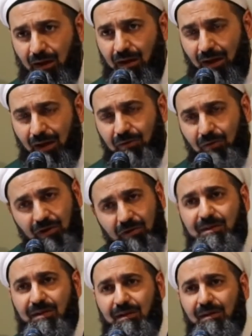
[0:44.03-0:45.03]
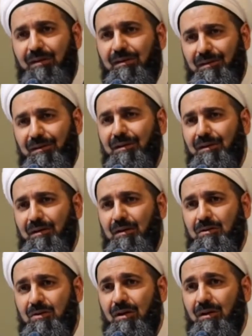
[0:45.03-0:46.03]
I'd rather sin in, in a
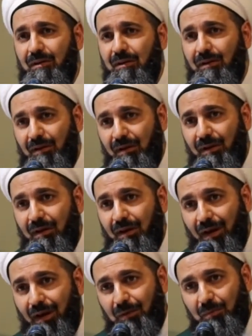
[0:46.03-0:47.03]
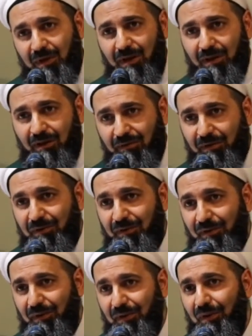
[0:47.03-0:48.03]
nutshell and be a lover
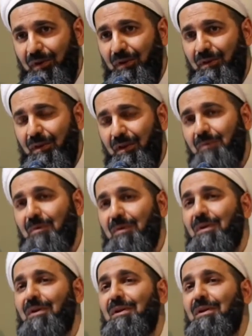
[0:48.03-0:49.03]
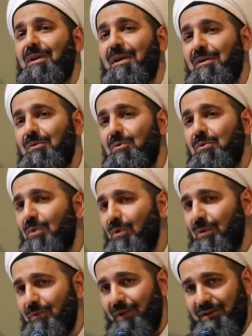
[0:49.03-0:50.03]
than than do
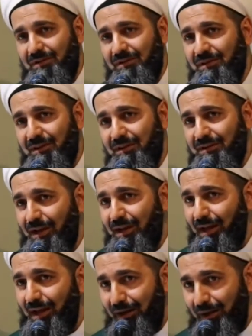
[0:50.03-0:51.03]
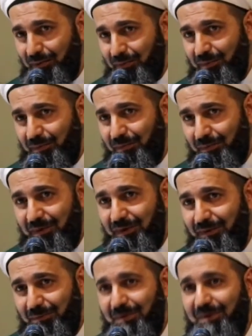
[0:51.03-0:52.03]
all righteous deeds and not be,
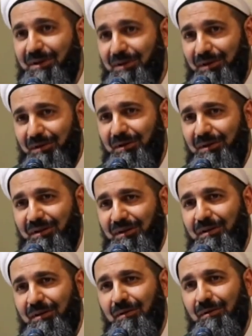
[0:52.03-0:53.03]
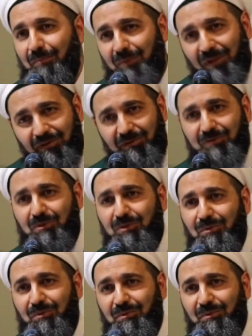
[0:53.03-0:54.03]
be uh, beloved to
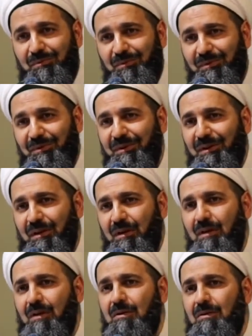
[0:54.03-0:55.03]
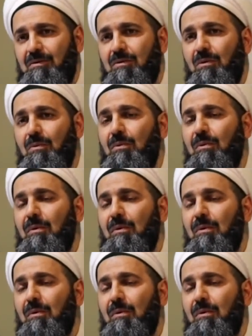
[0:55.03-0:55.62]
you so